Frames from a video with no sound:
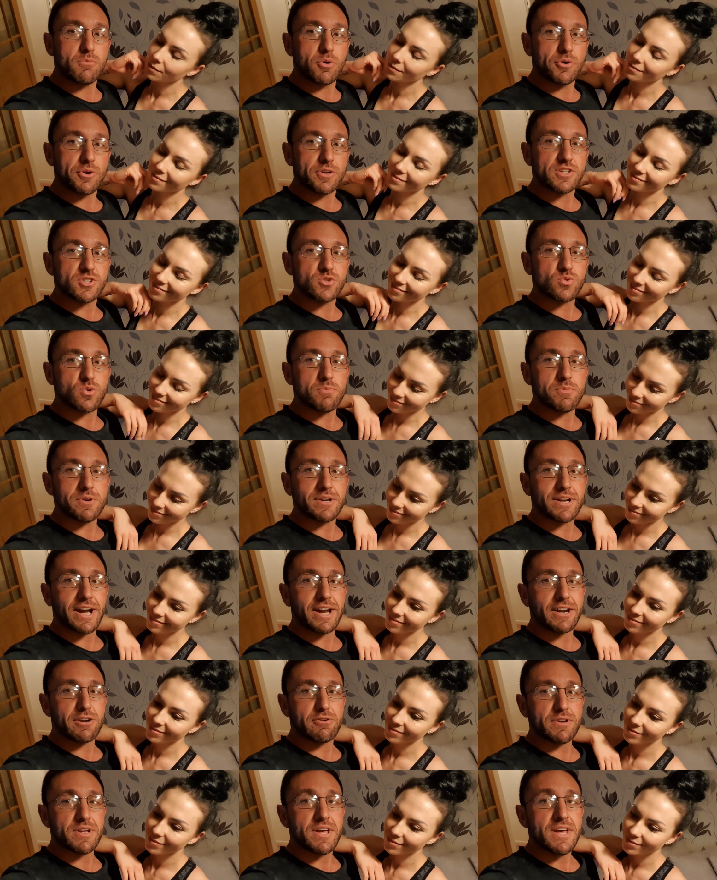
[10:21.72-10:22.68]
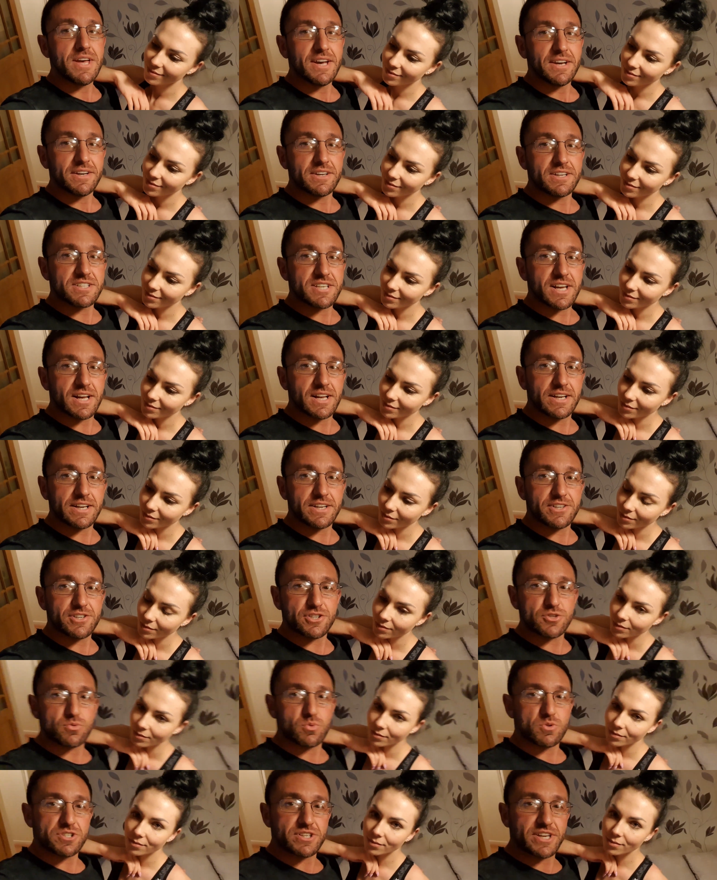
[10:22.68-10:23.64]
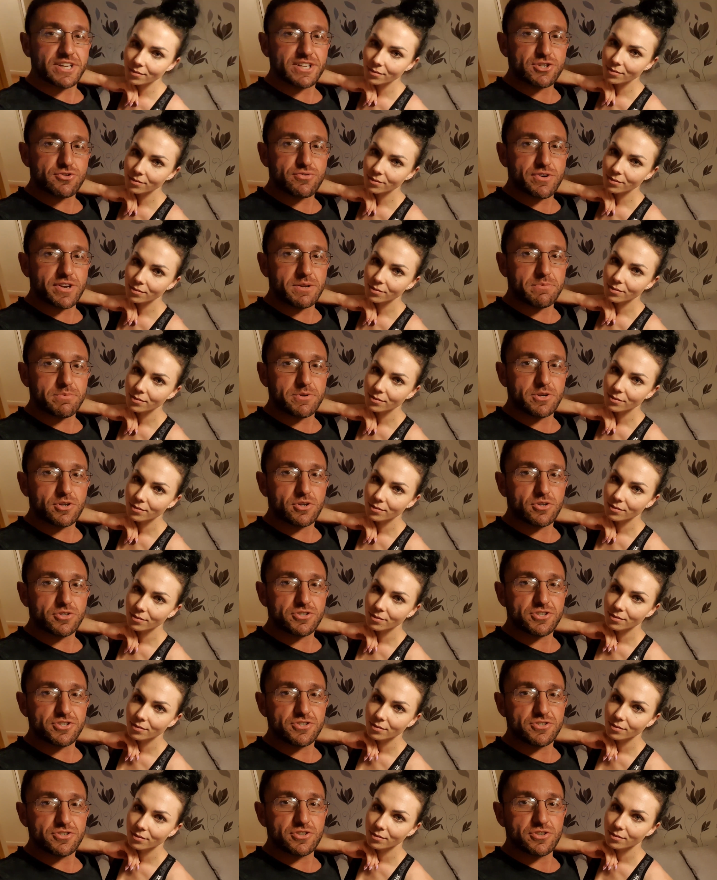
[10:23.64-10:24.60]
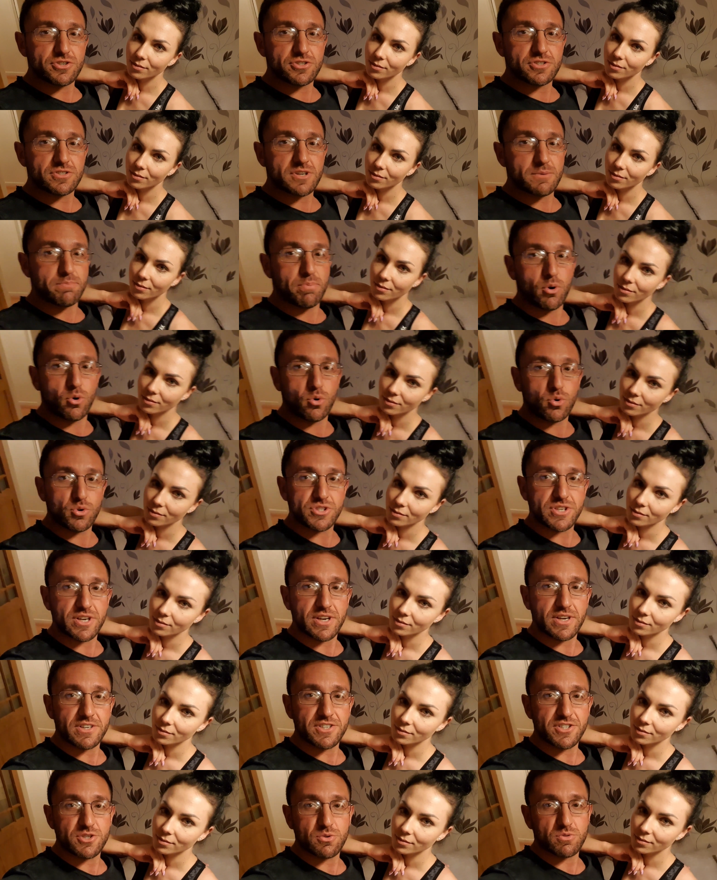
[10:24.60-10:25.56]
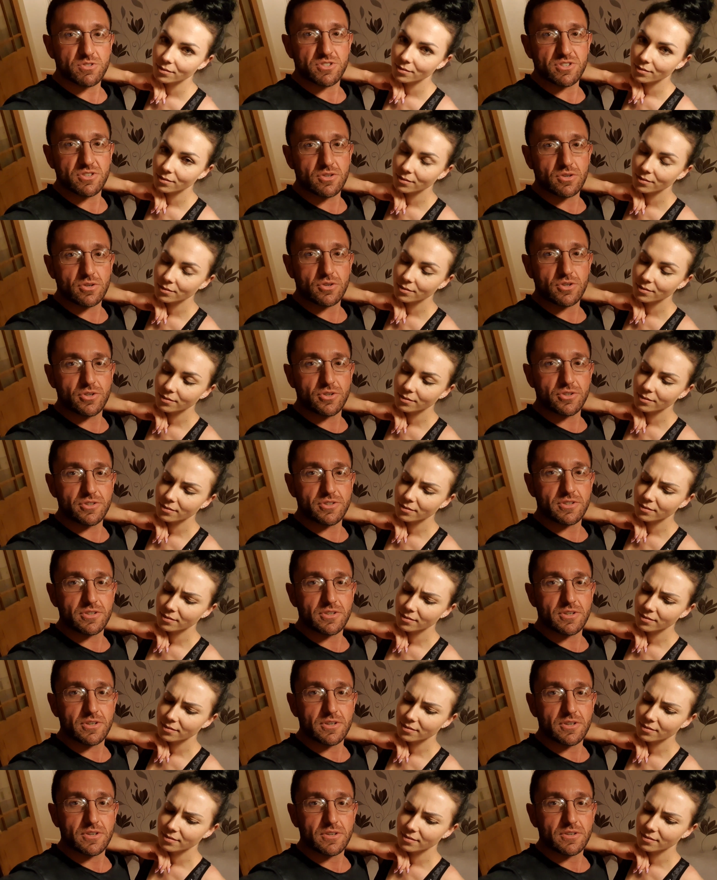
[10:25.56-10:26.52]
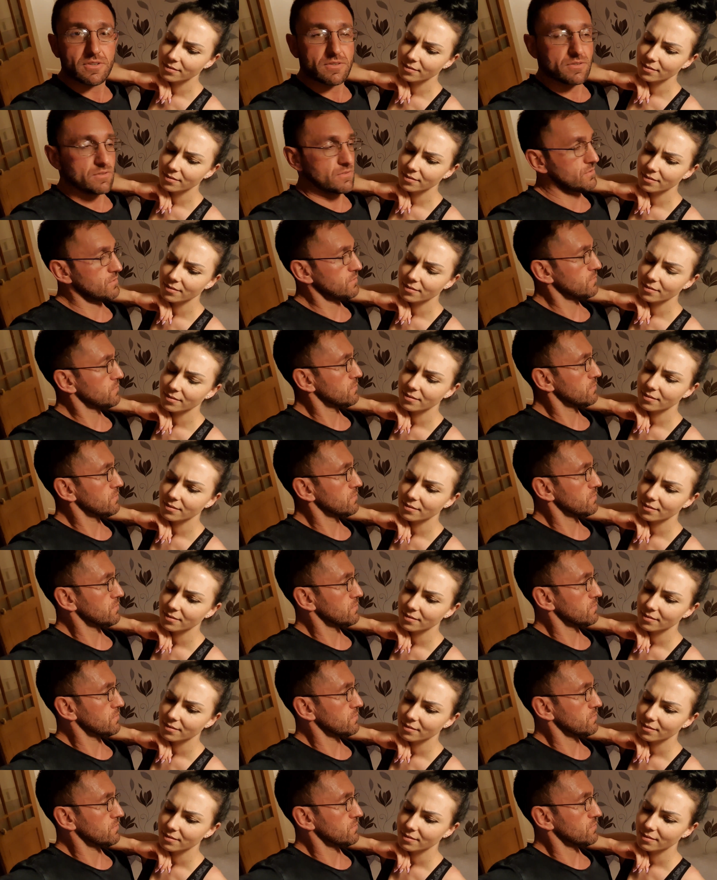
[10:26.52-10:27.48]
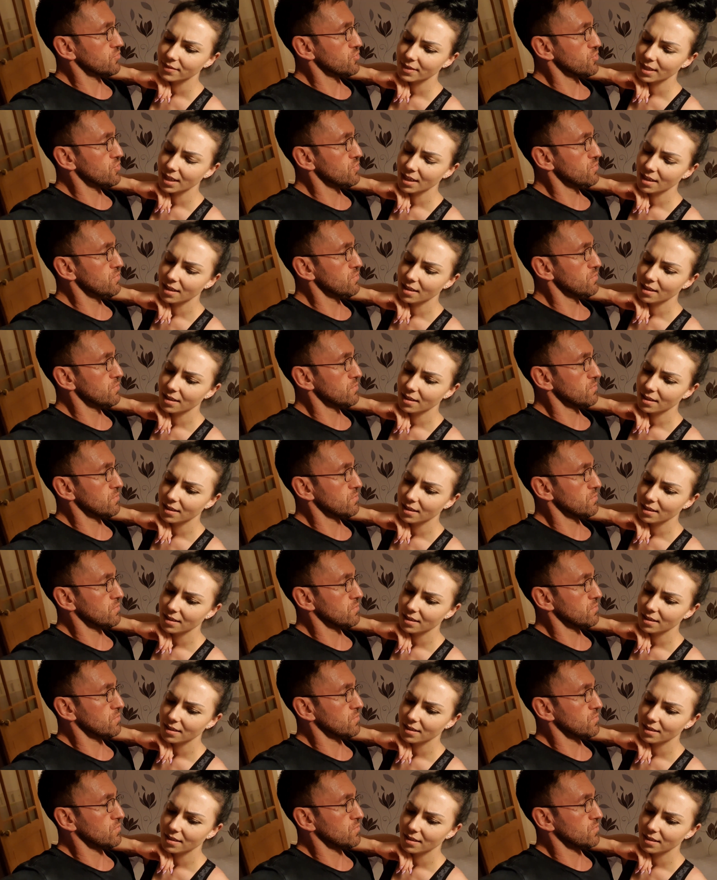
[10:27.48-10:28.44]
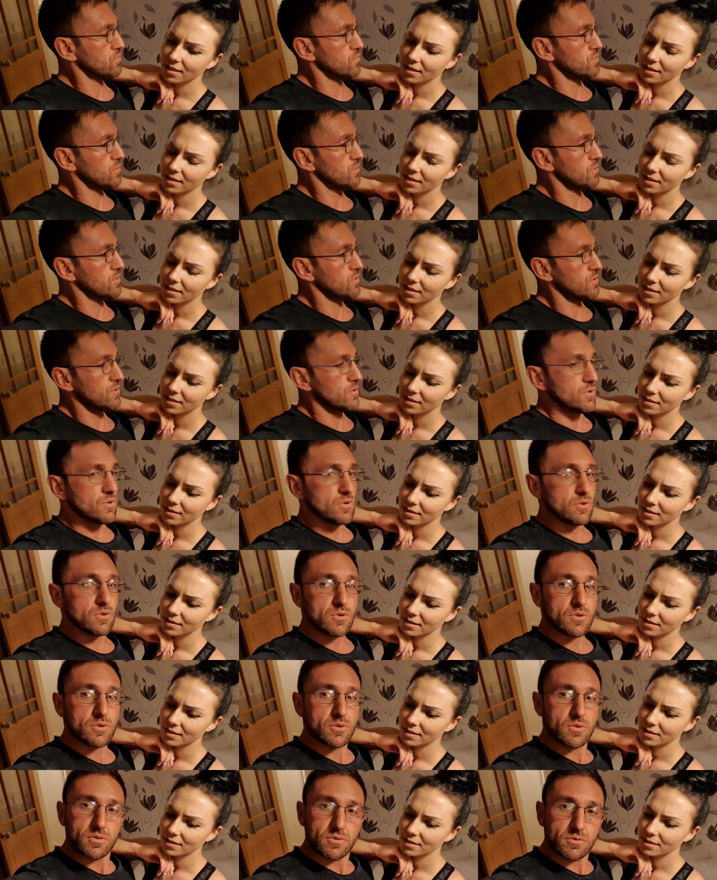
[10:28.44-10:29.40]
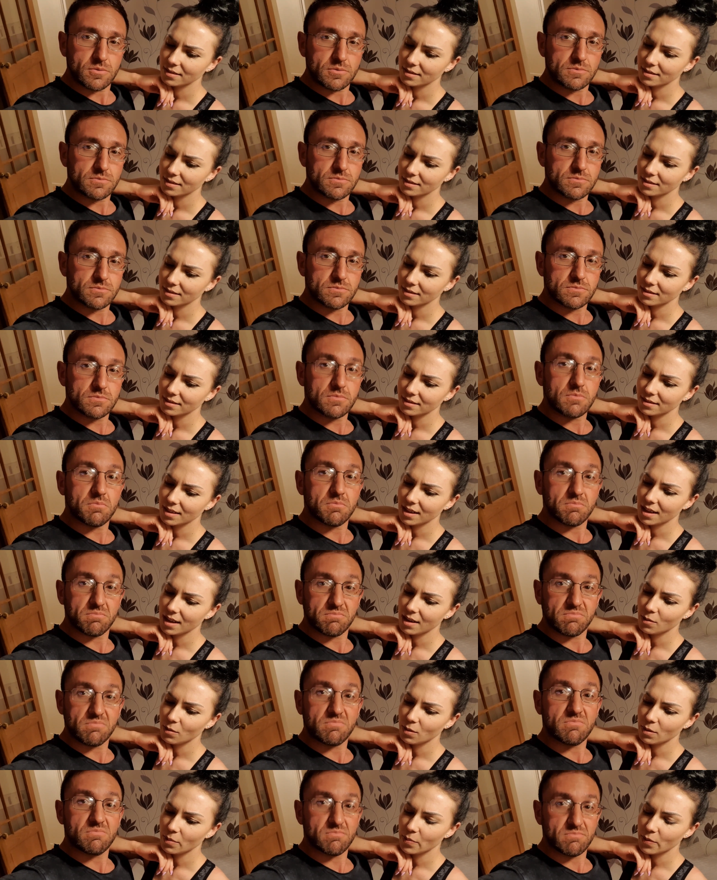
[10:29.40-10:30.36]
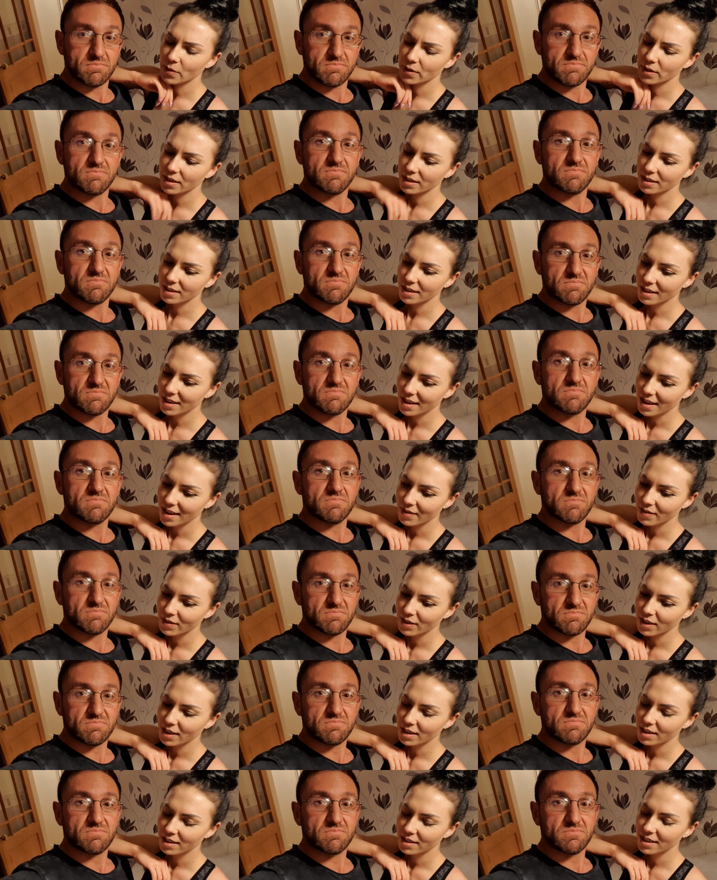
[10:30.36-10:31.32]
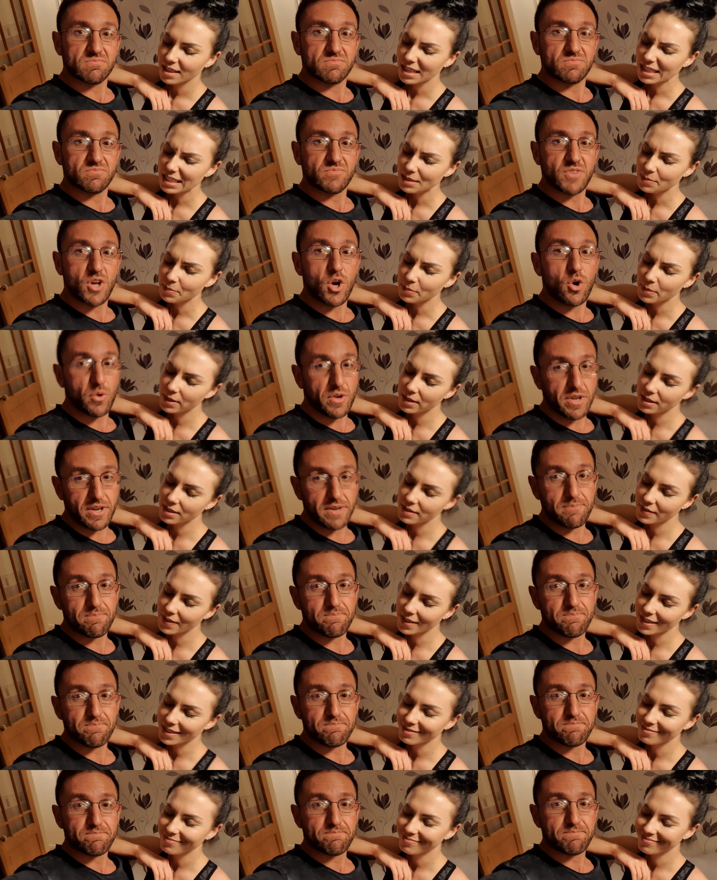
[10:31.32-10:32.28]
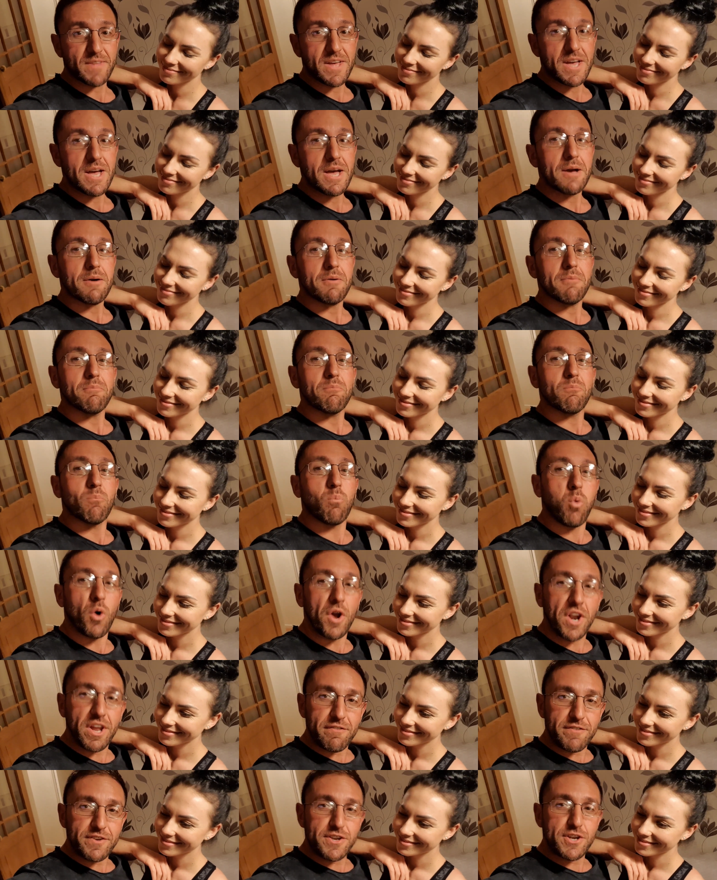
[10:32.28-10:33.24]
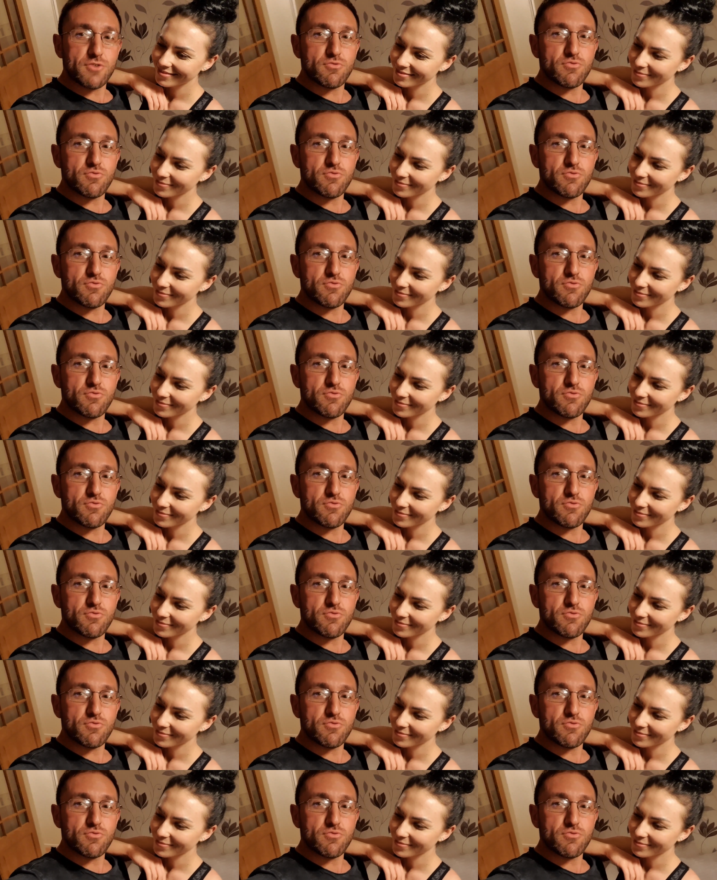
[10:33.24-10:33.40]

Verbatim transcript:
Speaker 1: model swimwear category Natalia just wants to get shredded because she's just a poser and she wants to look good
Speaker 2: True. Um, I will pretend that I haven't heard that okay
Speaker 1: fine Whatever your